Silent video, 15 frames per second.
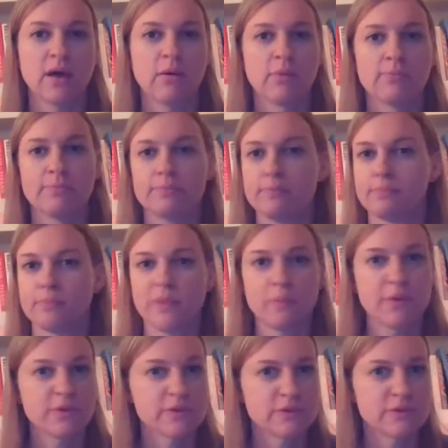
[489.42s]
um, the
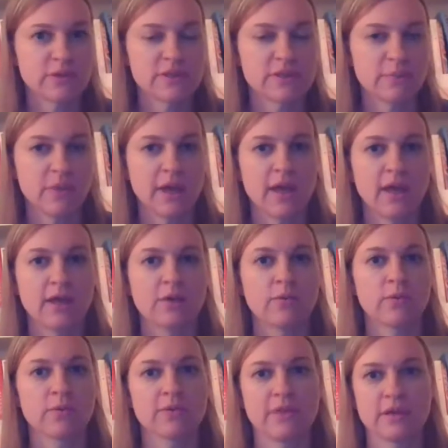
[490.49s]
bills you need to pay
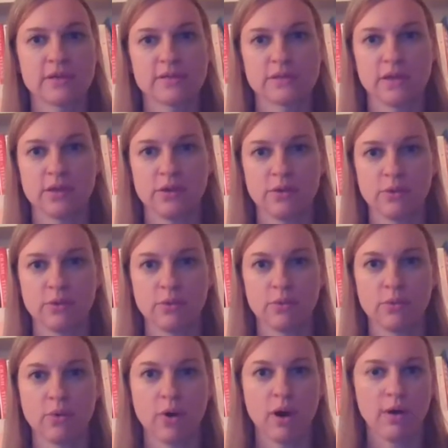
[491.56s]
or things that
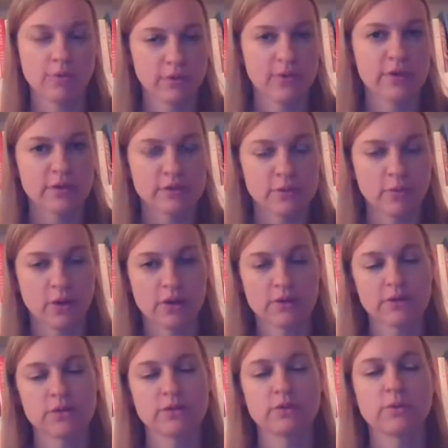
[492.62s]
you, other things you want
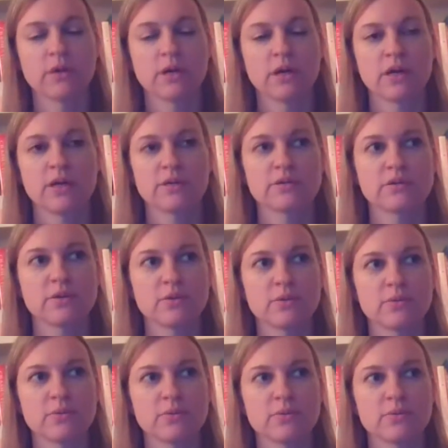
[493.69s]
to do.
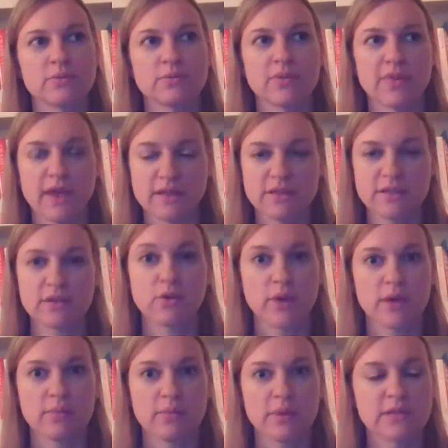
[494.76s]
So that's a
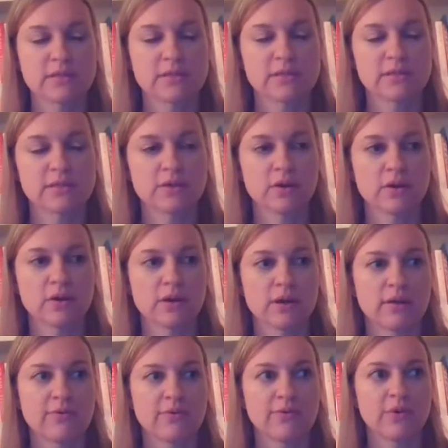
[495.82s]
great place to start.
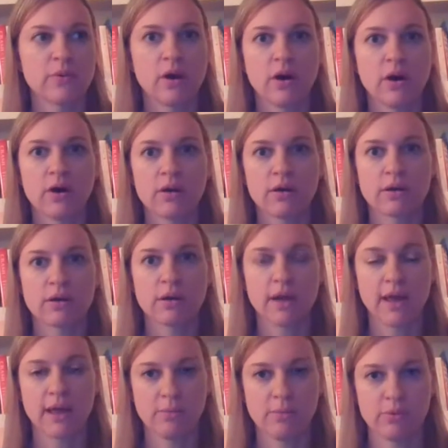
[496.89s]
And if you are
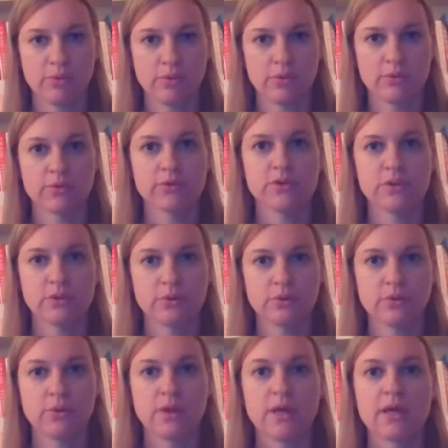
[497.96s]
able
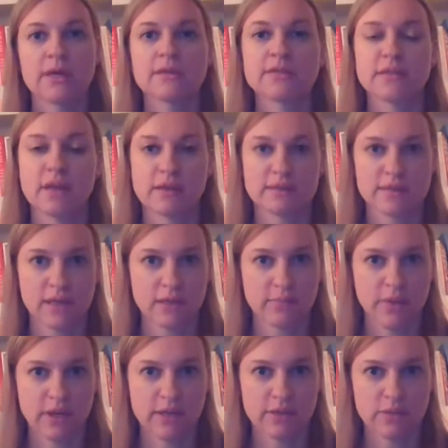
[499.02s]
to set aside
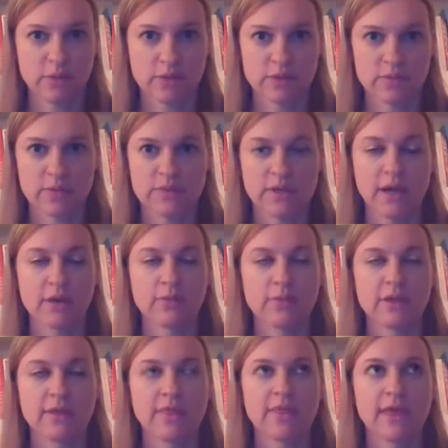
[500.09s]
money towards
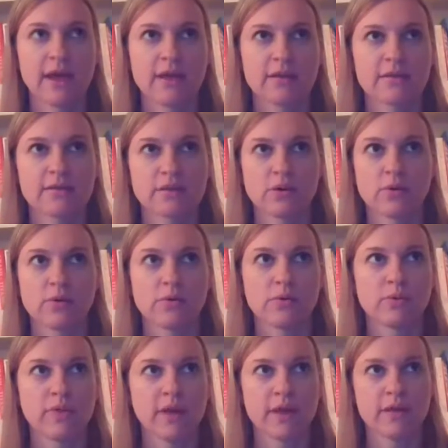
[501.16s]
retirement. That is a
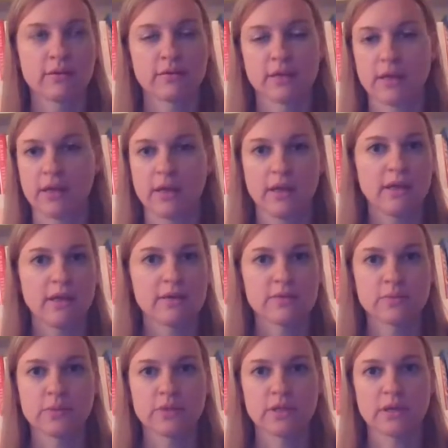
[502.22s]
goal that
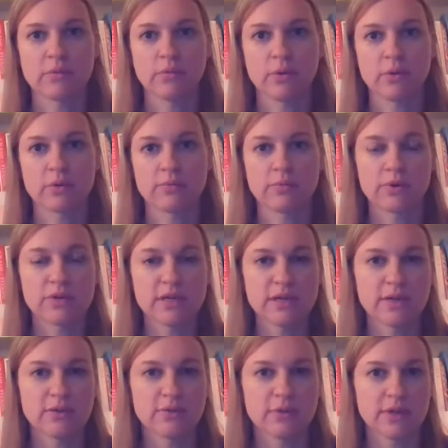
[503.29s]
is really important,
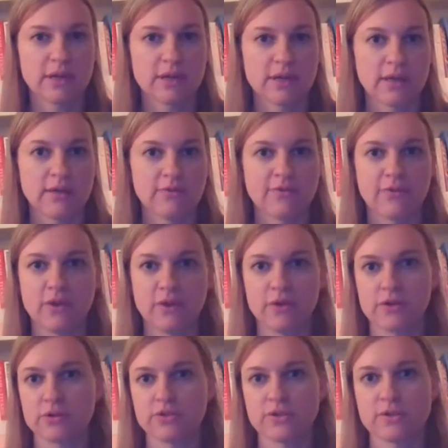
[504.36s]
particularly if you know
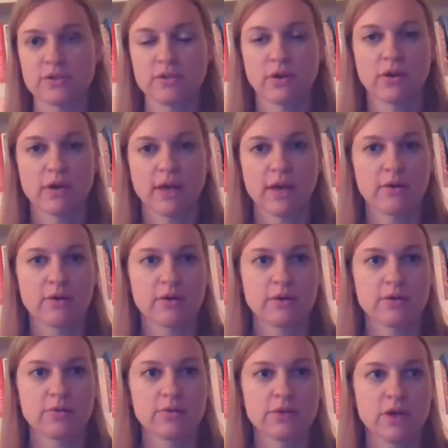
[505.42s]
you're just starting out at a
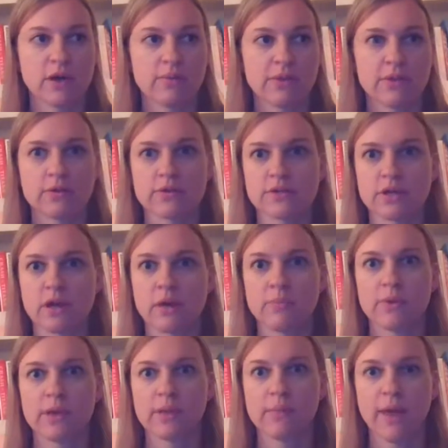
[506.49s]
new job and there's a
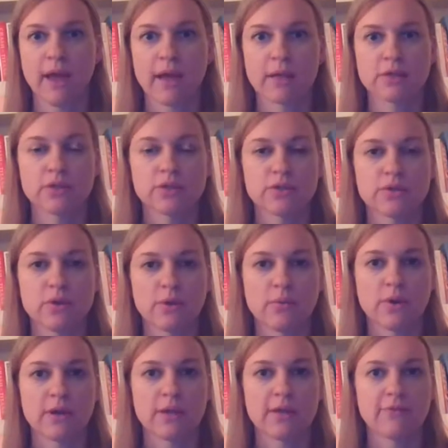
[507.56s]
company match. You don't
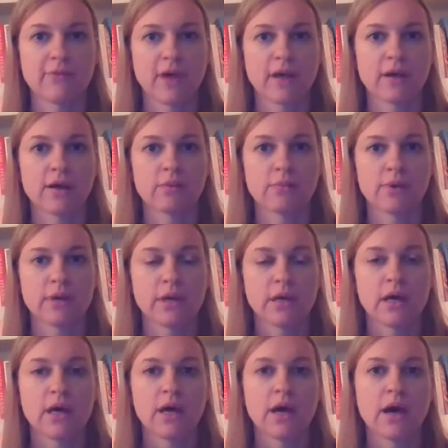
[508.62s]
want to give that up.
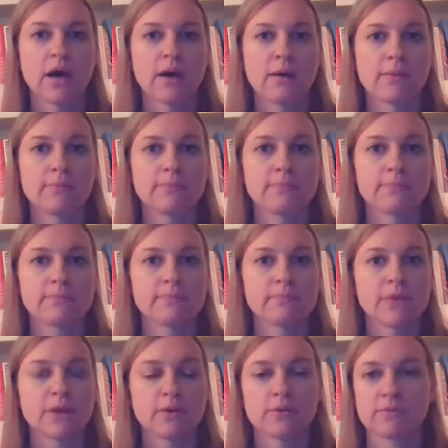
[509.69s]
Um,
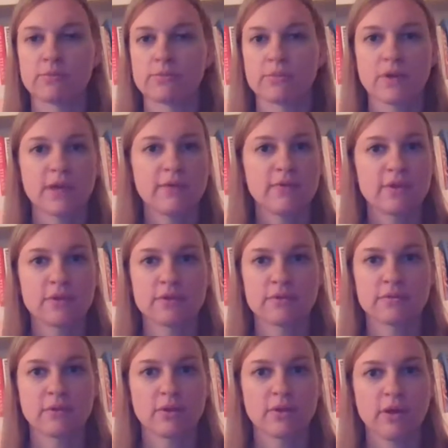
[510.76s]
you know,
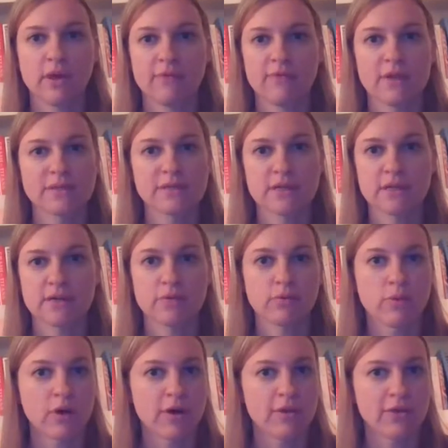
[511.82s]
even investing in a
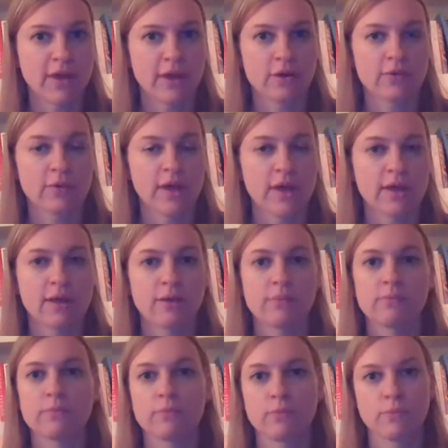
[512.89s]
Roth IRA,
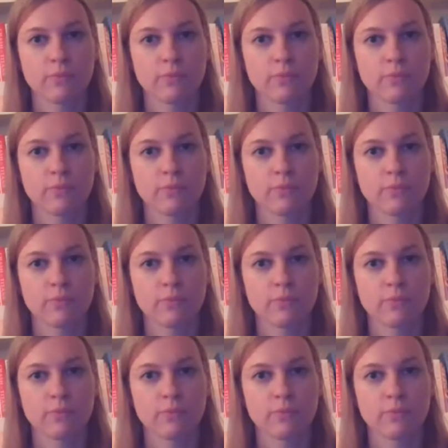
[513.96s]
